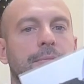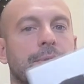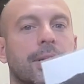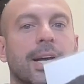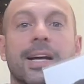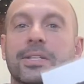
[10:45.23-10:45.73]

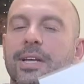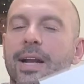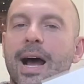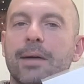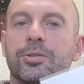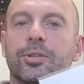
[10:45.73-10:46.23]
Like I said,
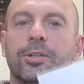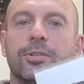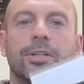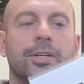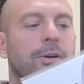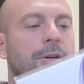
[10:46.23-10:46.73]

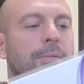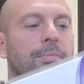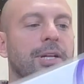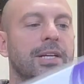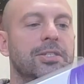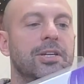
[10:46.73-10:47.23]
absolutely no
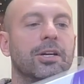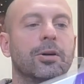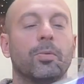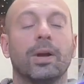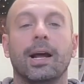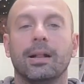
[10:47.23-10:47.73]
complaints here.
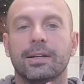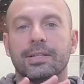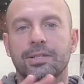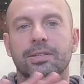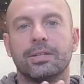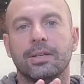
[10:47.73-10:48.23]
When I
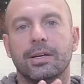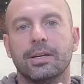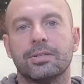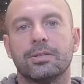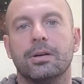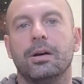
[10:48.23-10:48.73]
listen to
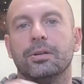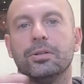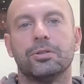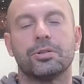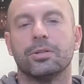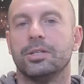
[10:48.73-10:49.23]
this, I'll
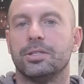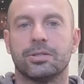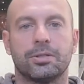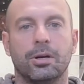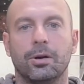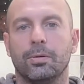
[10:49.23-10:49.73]
usually
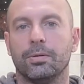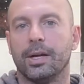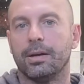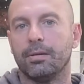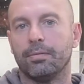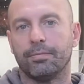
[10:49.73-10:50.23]
just go
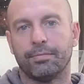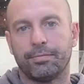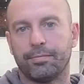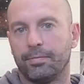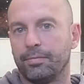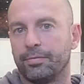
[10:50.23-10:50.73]
like
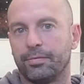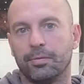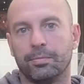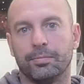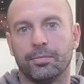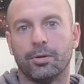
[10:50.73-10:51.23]

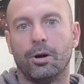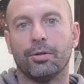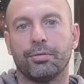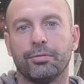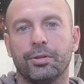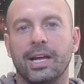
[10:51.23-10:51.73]
from
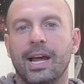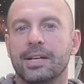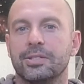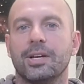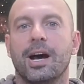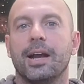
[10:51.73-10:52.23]
all through the A
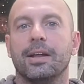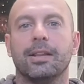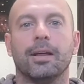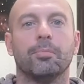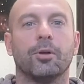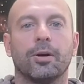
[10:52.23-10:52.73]
side and
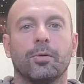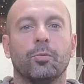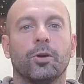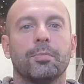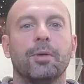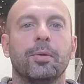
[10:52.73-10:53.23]
then
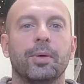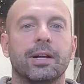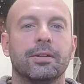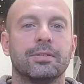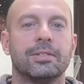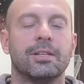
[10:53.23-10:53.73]
work my
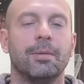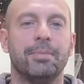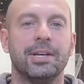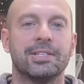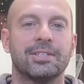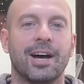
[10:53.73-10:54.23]
way to the
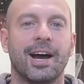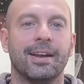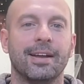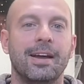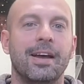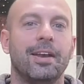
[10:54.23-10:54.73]
B
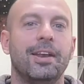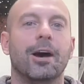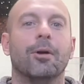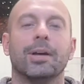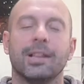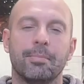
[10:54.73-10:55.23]
side,
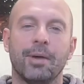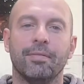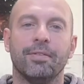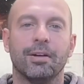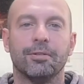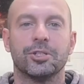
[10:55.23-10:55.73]
knowing that my
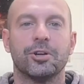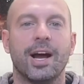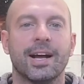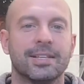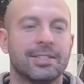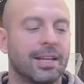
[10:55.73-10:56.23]
favorite
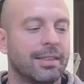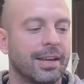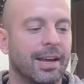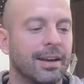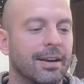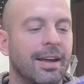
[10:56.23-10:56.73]
track is at the
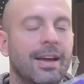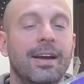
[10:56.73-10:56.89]
end.